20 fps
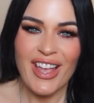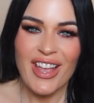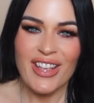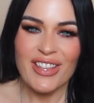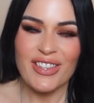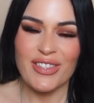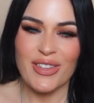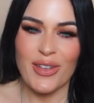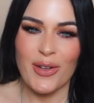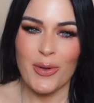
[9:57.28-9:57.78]

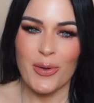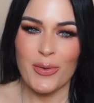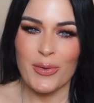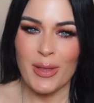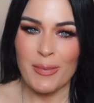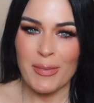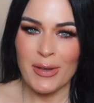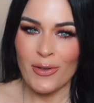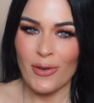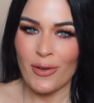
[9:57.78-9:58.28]
So
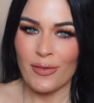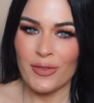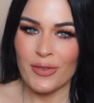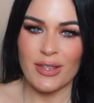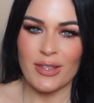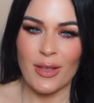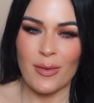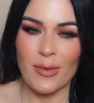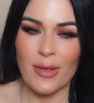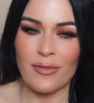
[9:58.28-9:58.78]
let me know if
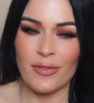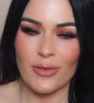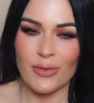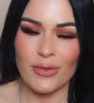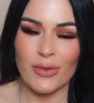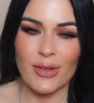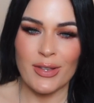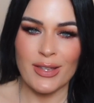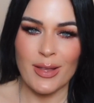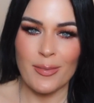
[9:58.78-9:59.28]
you
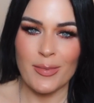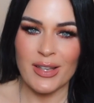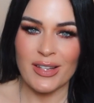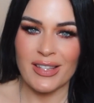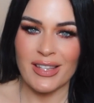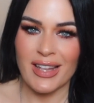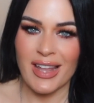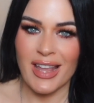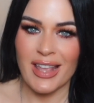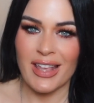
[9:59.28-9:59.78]
saw something
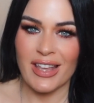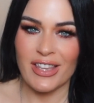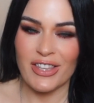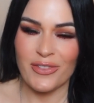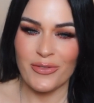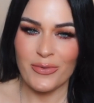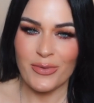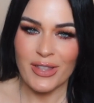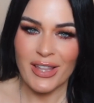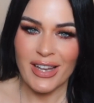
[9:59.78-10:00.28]
today that
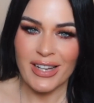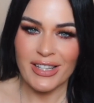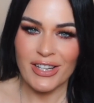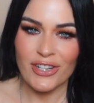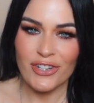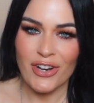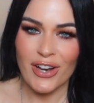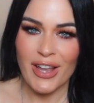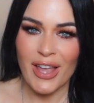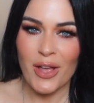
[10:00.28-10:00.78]
you would like to
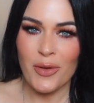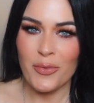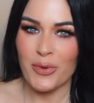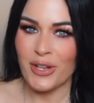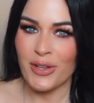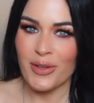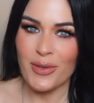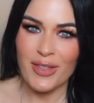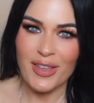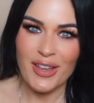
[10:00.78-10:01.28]
try out. What
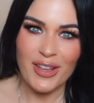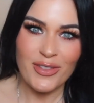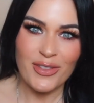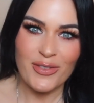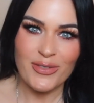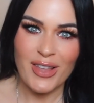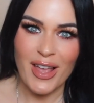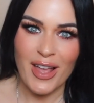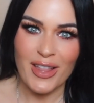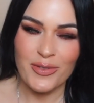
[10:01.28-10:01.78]
do you think of
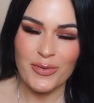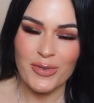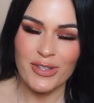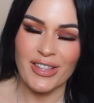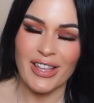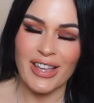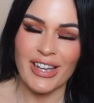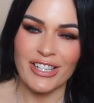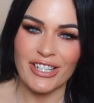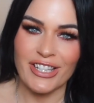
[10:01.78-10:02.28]
those Hollywood
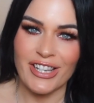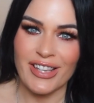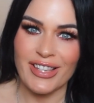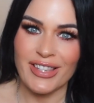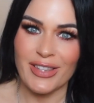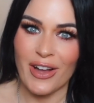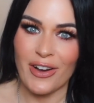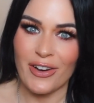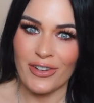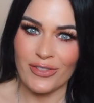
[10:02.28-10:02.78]

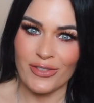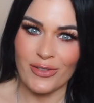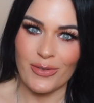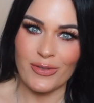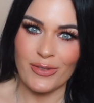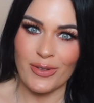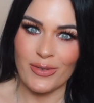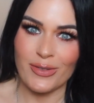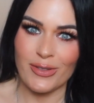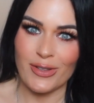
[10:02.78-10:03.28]
lashes? Aren't
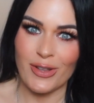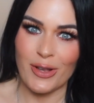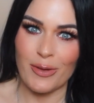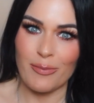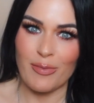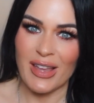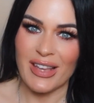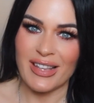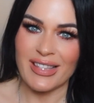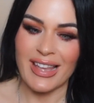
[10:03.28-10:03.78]
those look
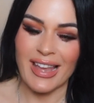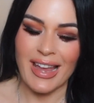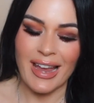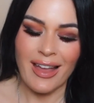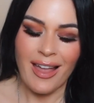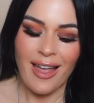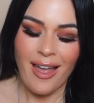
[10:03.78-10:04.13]
amazing?